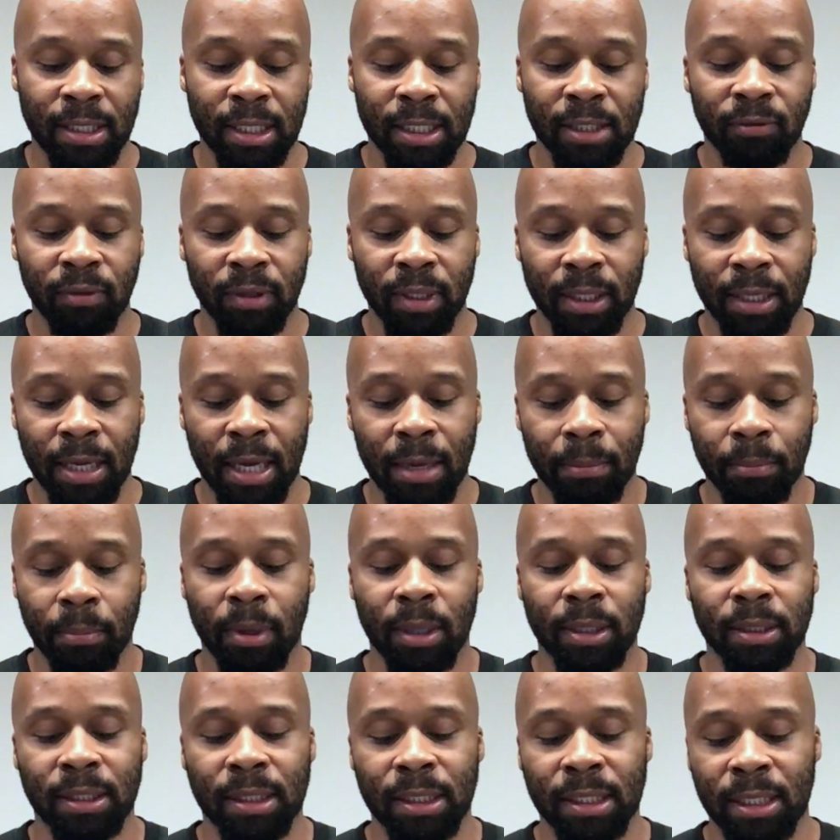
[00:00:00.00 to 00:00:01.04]
6:58,
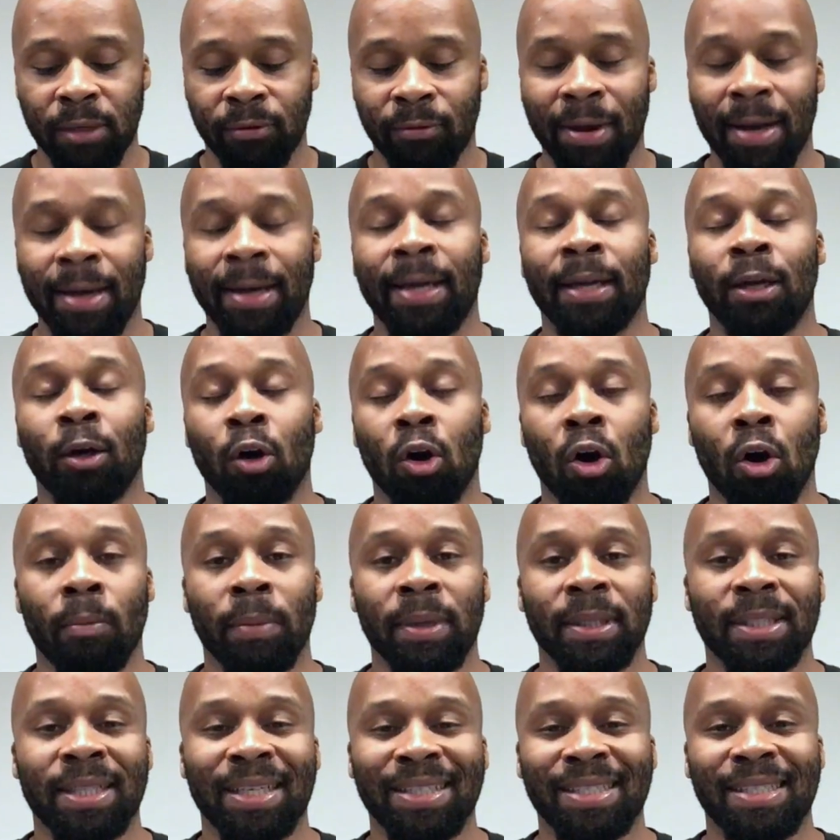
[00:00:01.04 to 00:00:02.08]
but since he ran at home
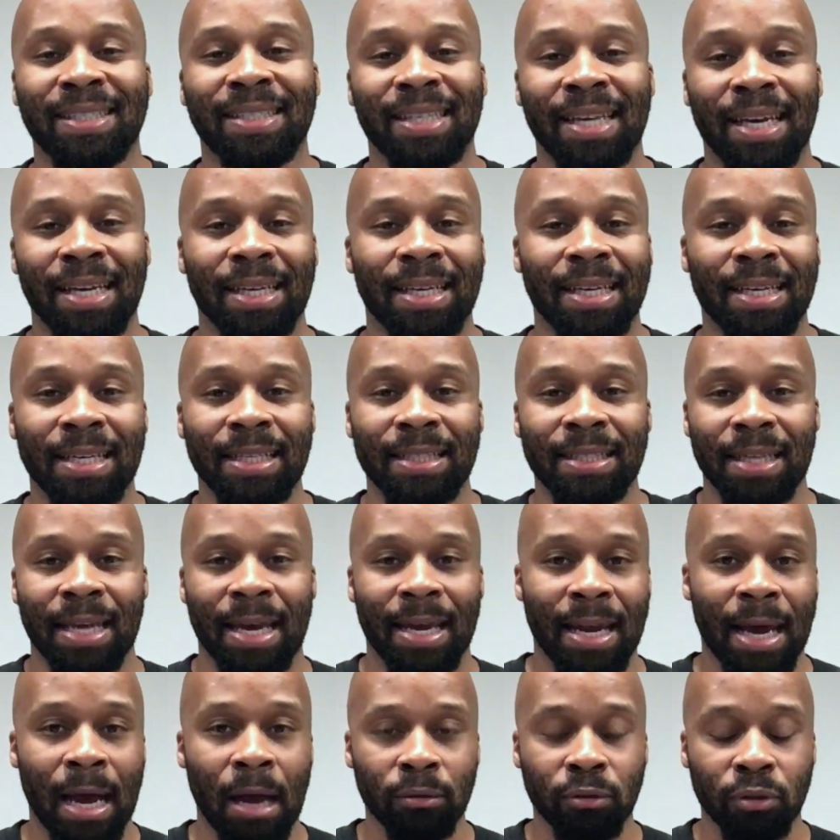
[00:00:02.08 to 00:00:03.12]
and Texas Tech is
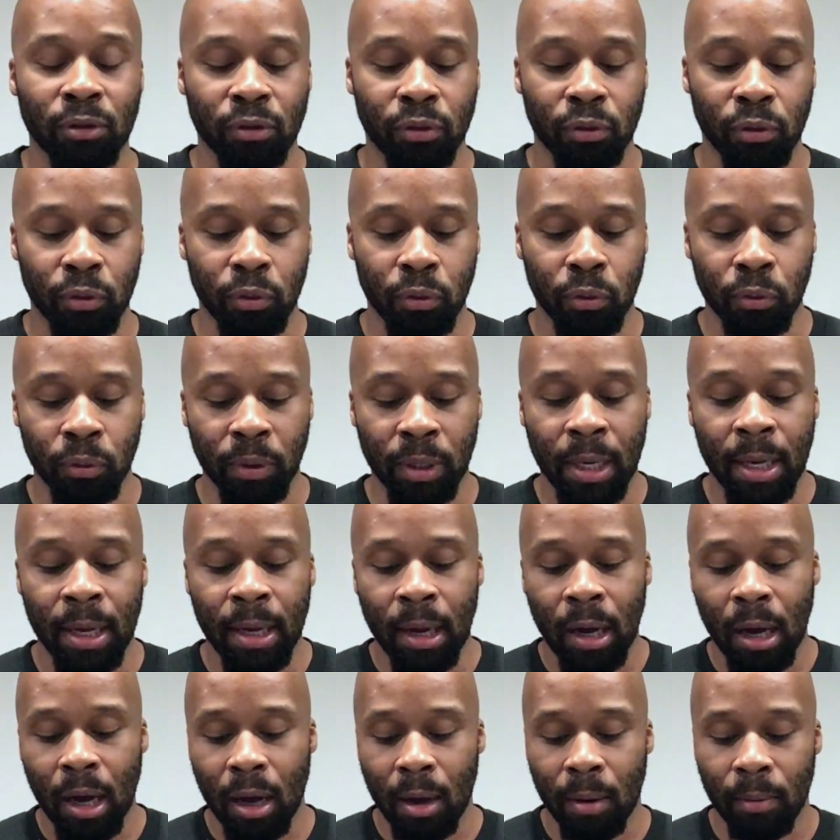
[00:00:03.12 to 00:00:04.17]
at altitude,
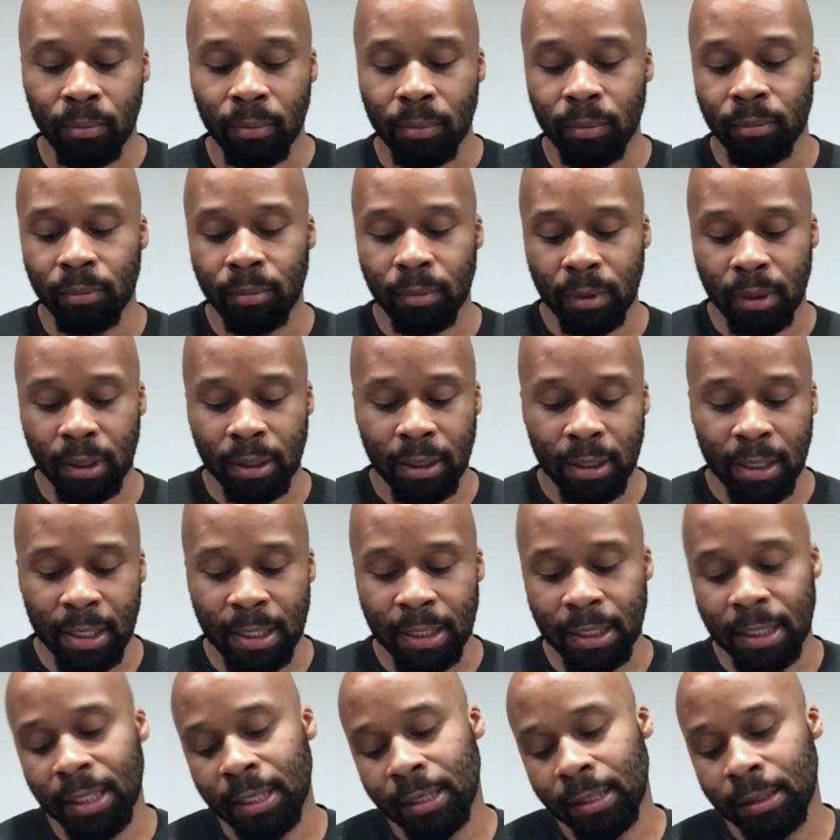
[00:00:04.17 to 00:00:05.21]

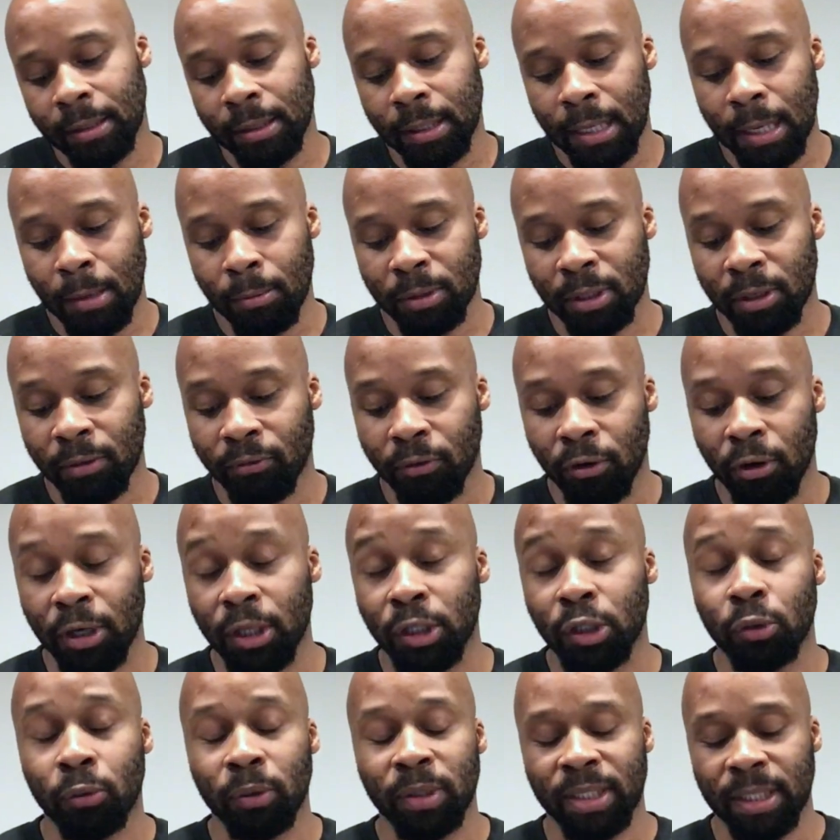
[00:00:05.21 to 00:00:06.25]
it was
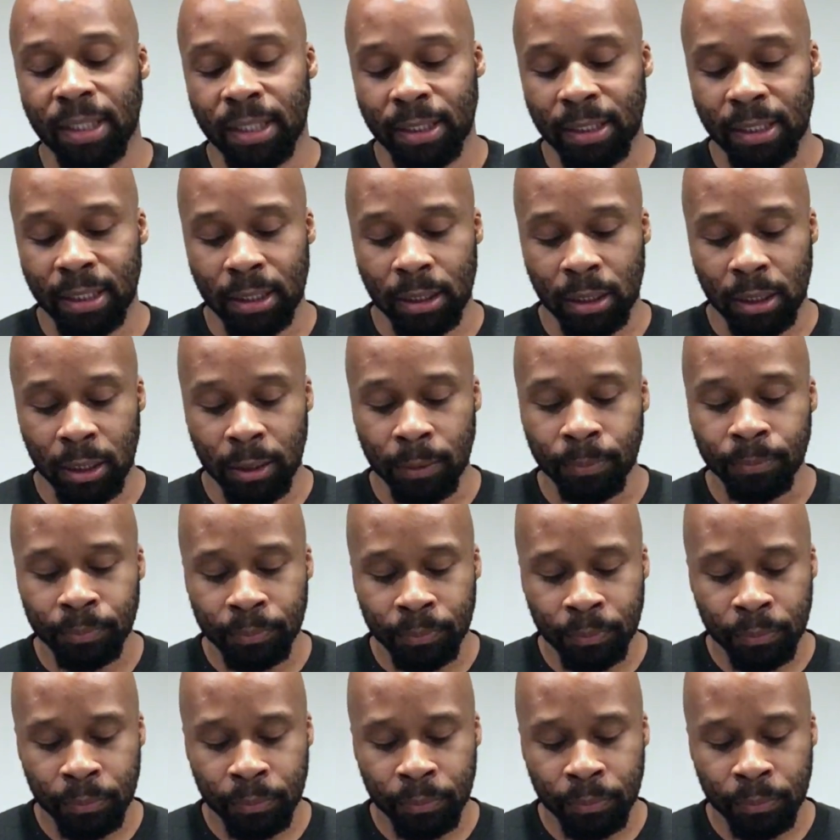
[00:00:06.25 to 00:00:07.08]
converted to a 6:60.